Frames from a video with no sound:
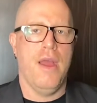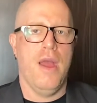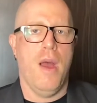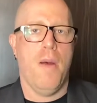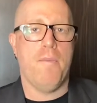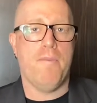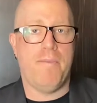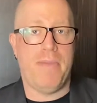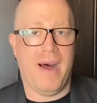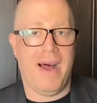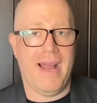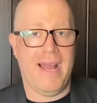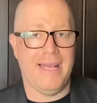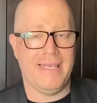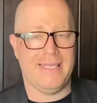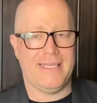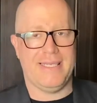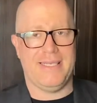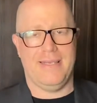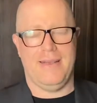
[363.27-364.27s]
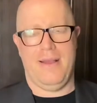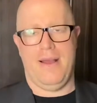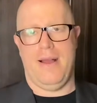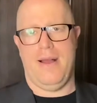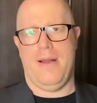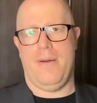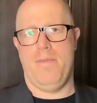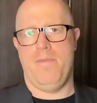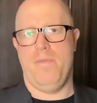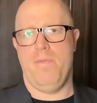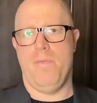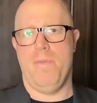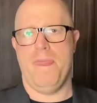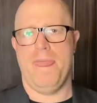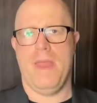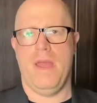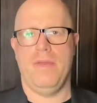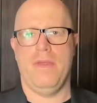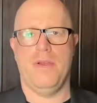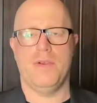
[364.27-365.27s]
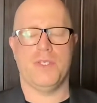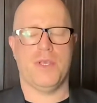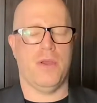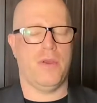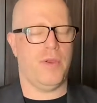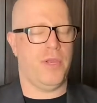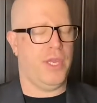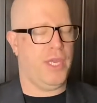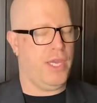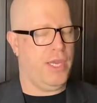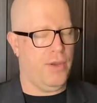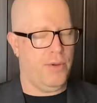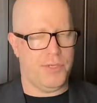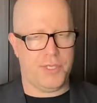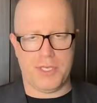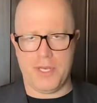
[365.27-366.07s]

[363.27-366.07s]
But there's a huge